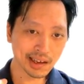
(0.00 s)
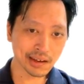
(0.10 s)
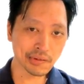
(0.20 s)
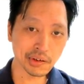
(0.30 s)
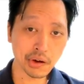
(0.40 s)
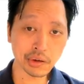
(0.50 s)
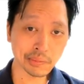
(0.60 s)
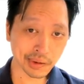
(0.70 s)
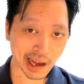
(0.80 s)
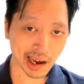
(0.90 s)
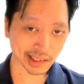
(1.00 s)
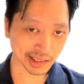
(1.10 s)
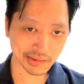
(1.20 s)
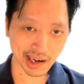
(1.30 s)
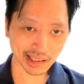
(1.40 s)
if you don't apply it
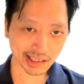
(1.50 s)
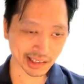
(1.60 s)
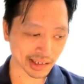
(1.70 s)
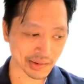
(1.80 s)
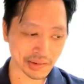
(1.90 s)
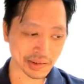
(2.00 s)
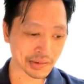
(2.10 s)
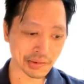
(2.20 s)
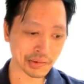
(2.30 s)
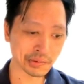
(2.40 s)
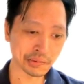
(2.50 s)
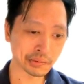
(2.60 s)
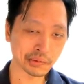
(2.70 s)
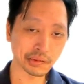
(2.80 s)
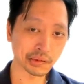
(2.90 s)
correctly, you know, you, you,
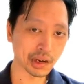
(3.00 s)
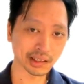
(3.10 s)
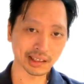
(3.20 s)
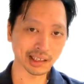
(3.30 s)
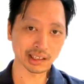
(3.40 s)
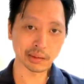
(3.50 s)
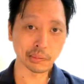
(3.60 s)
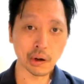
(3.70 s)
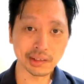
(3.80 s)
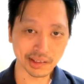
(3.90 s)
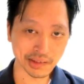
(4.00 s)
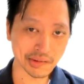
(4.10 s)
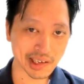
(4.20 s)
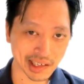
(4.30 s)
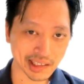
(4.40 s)
you're not going to get the points you
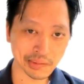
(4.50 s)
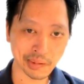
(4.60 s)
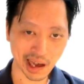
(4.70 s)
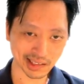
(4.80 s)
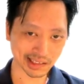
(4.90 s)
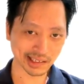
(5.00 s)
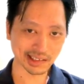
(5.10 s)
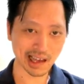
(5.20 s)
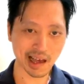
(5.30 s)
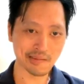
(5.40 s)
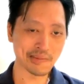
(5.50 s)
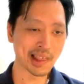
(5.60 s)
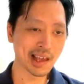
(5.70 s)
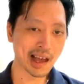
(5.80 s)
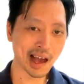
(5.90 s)
need to pass the exam.
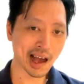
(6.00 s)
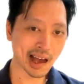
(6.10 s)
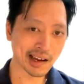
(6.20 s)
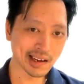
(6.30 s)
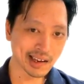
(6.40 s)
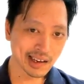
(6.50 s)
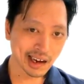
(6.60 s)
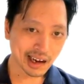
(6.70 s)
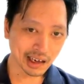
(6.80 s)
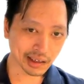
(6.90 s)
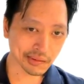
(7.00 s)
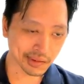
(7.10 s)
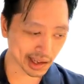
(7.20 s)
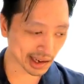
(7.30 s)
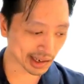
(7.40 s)
And a lot of
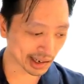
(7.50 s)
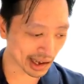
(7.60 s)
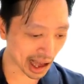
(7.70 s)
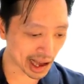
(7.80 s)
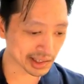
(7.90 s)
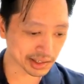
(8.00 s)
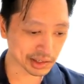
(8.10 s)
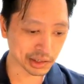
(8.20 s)
thing has to